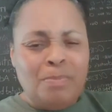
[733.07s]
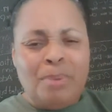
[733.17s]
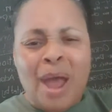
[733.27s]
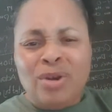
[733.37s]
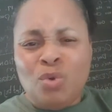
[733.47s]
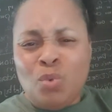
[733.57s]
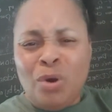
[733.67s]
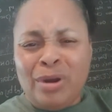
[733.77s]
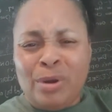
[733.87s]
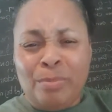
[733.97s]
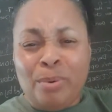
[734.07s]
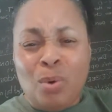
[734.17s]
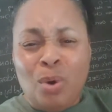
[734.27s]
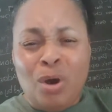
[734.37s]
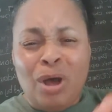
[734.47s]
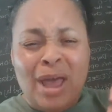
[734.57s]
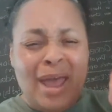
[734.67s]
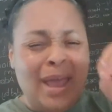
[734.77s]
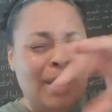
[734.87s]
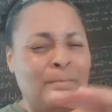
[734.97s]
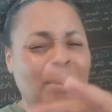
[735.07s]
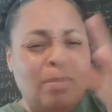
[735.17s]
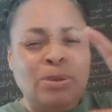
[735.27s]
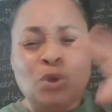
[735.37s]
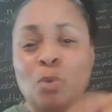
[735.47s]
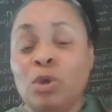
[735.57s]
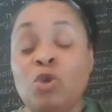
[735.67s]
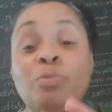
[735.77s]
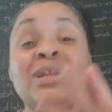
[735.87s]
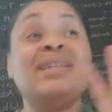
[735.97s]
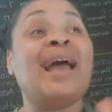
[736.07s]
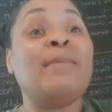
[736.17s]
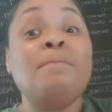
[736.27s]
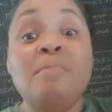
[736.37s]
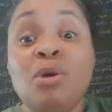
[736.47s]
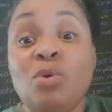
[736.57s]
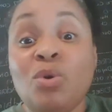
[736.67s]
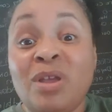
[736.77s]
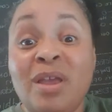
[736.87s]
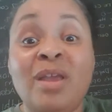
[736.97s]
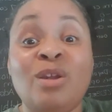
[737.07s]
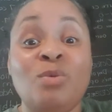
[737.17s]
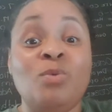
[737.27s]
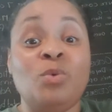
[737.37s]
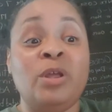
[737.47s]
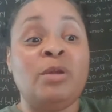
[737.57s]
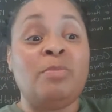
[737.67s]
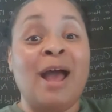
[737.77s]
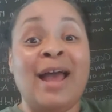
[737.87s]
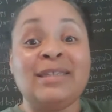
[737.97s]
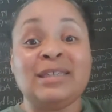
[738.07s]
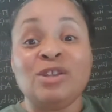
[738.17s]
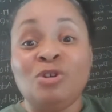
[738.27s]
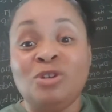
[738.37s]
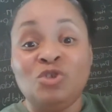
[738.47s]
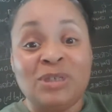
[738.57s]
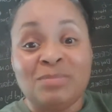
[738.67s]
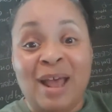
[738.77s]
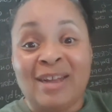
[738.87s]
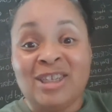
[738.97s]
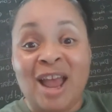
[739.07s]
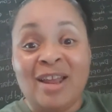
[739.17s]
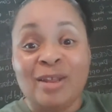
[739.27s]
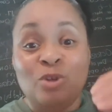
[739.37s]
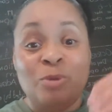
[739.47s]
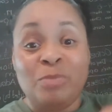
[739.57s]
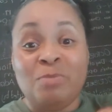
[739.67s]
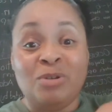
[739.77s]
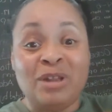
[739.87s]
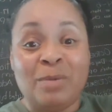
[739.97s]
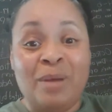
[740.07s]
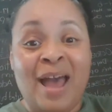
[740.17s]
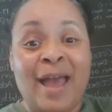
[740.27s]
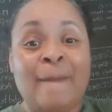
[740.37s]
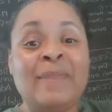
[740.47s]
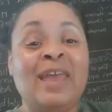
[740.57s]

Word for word: pot in the water to boil, it bubbles or when you put like milk in the in the pot, say you're gonna drink some hot chocolate and you put milk in the pot,